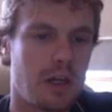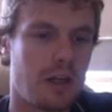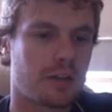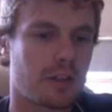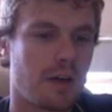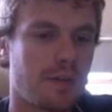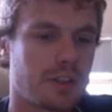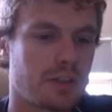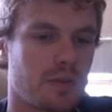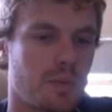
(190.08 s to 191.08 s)
and I'm going
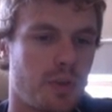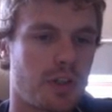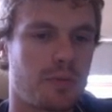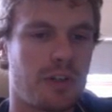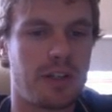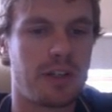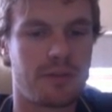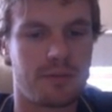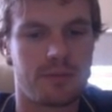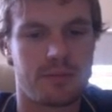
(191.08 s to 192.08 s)
to call the bottom wave
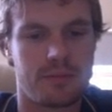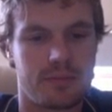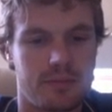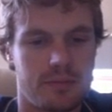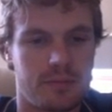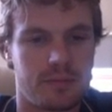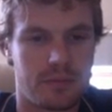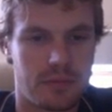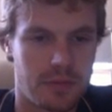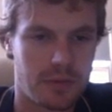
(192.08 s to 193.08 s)

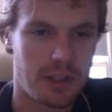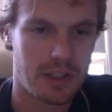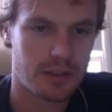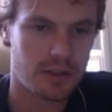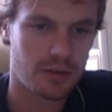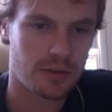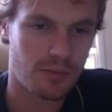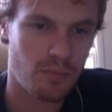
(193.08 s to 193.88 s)
S2.